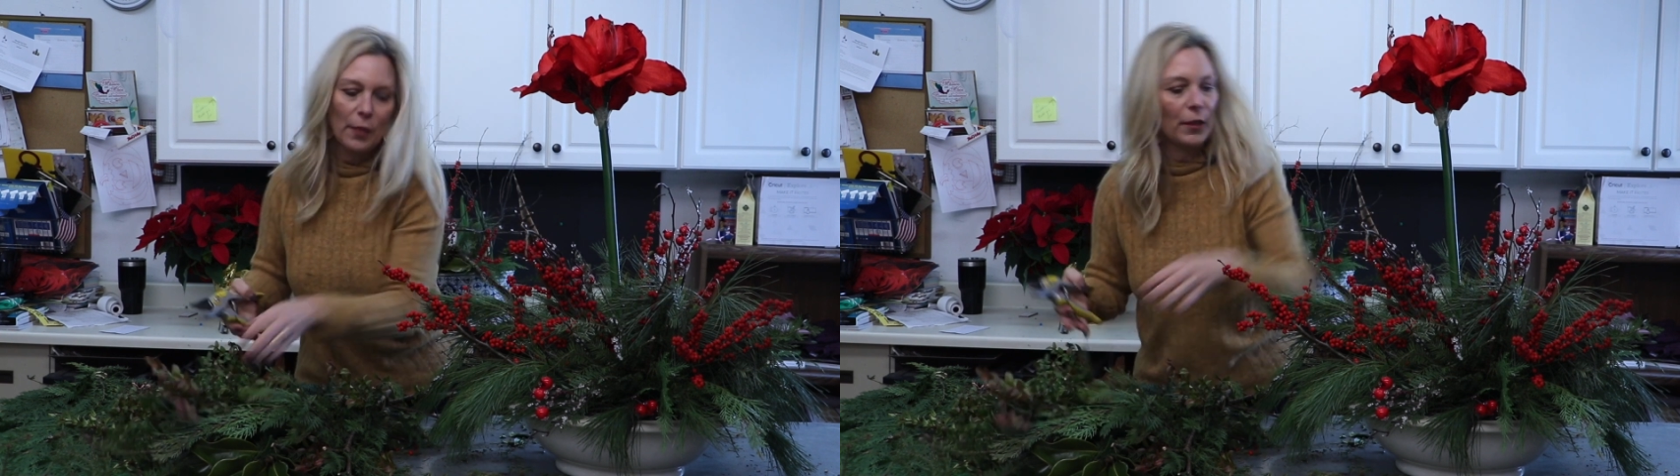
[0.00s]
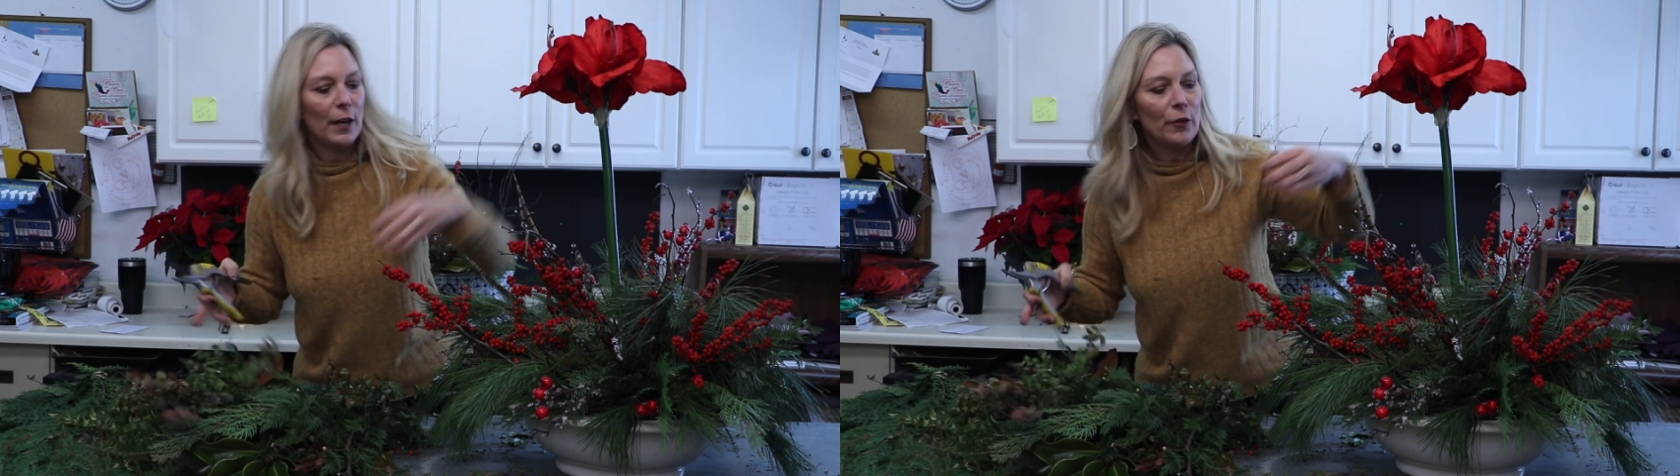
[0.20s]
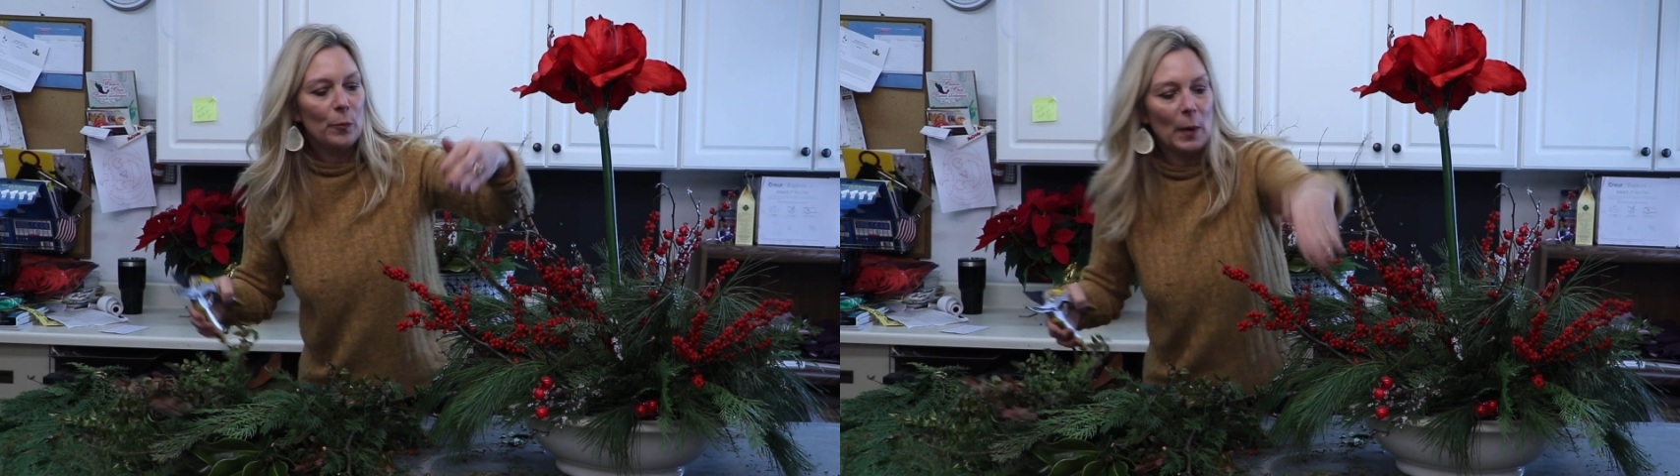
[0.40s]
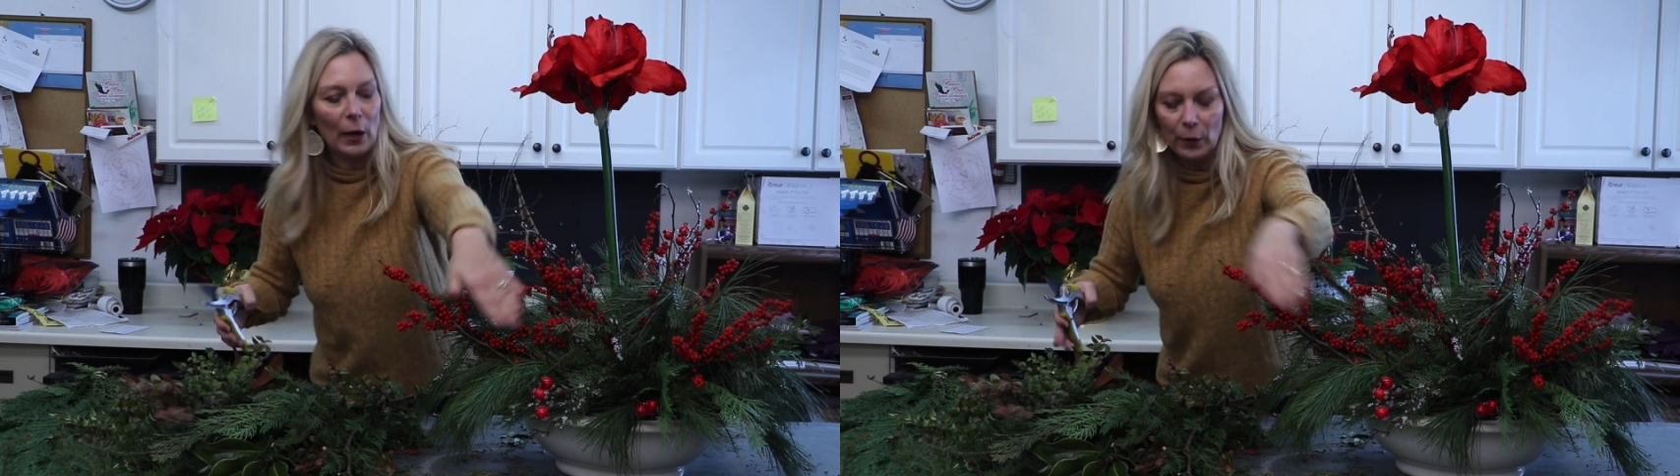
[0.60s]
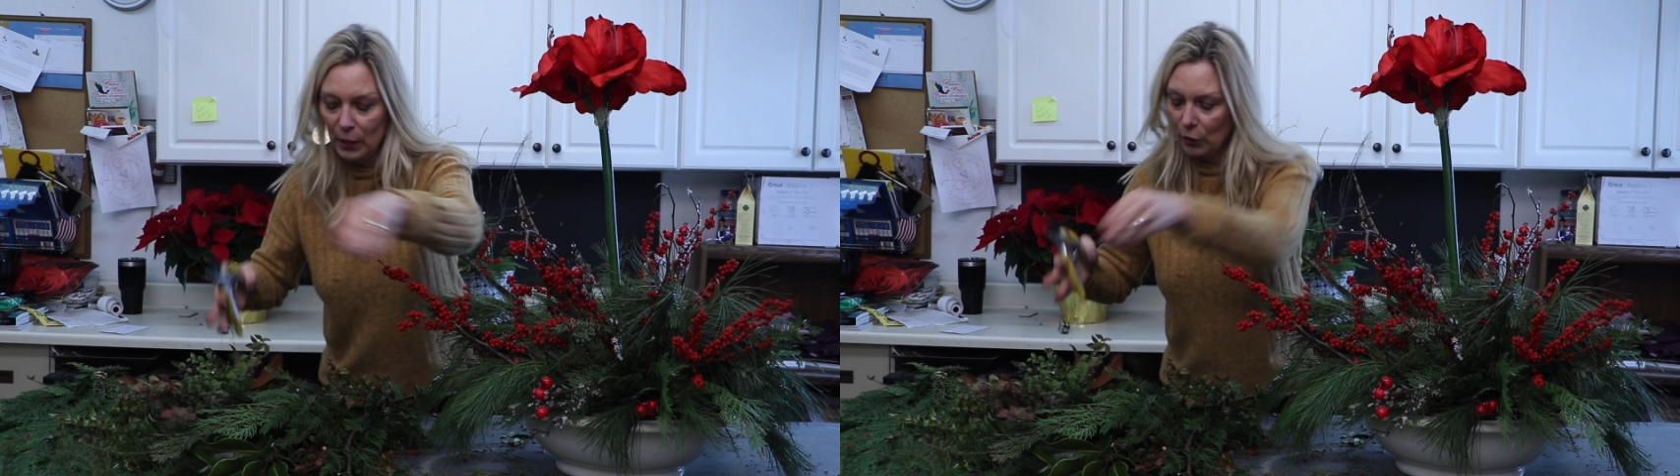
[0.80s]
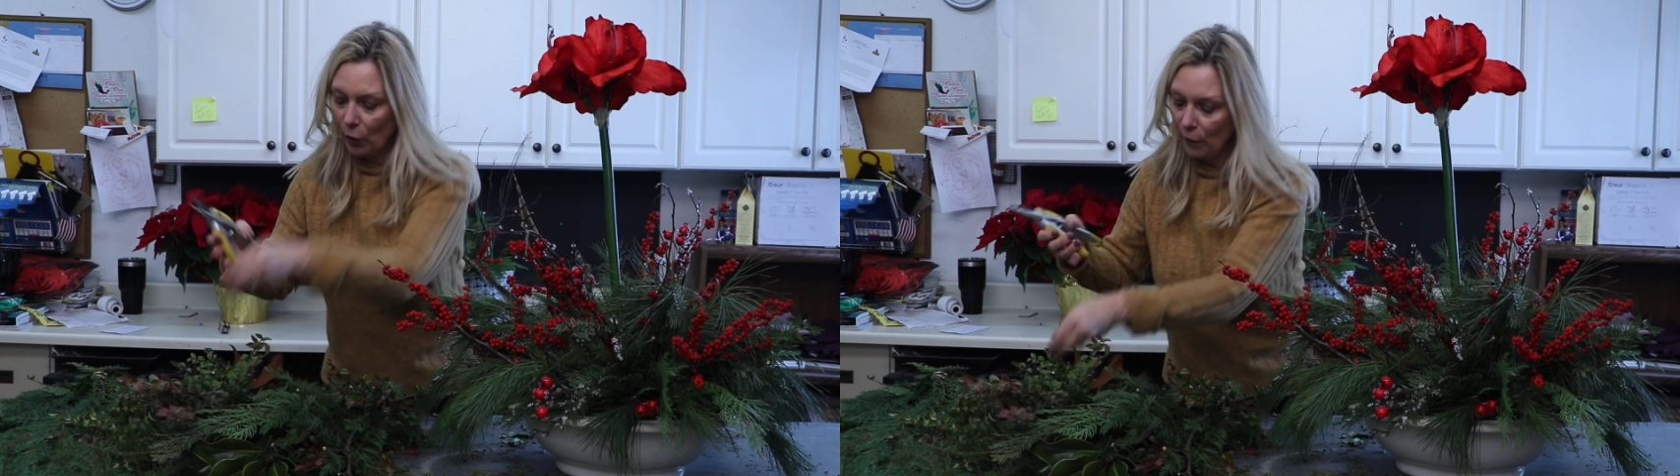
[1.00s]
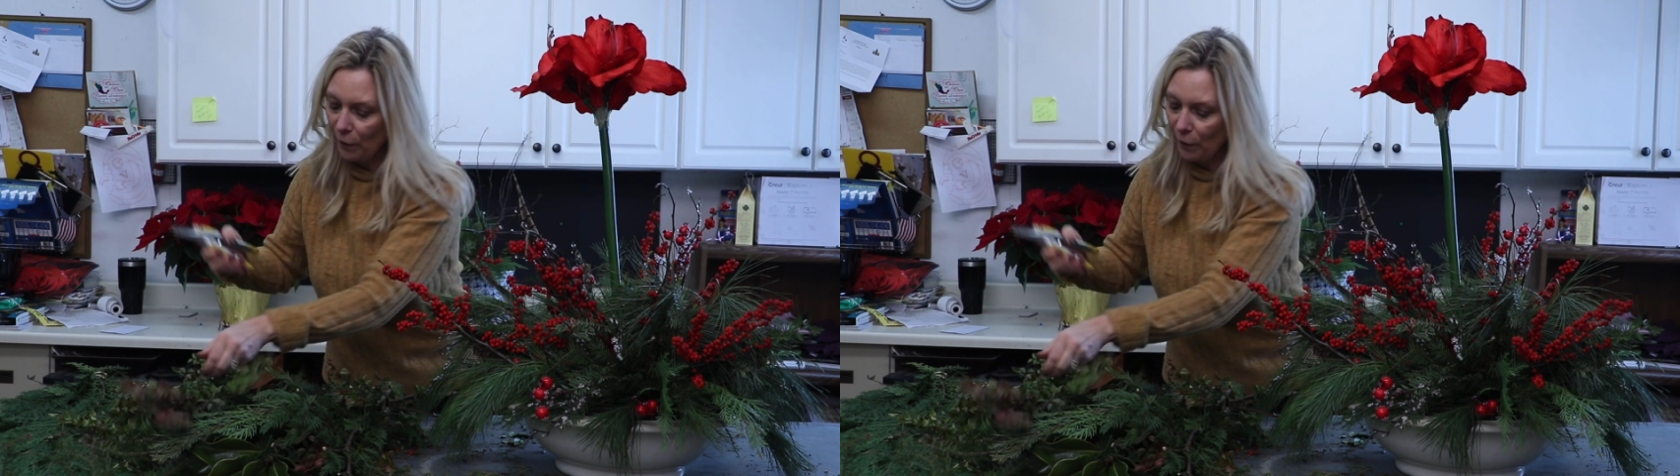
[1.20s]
The other berries are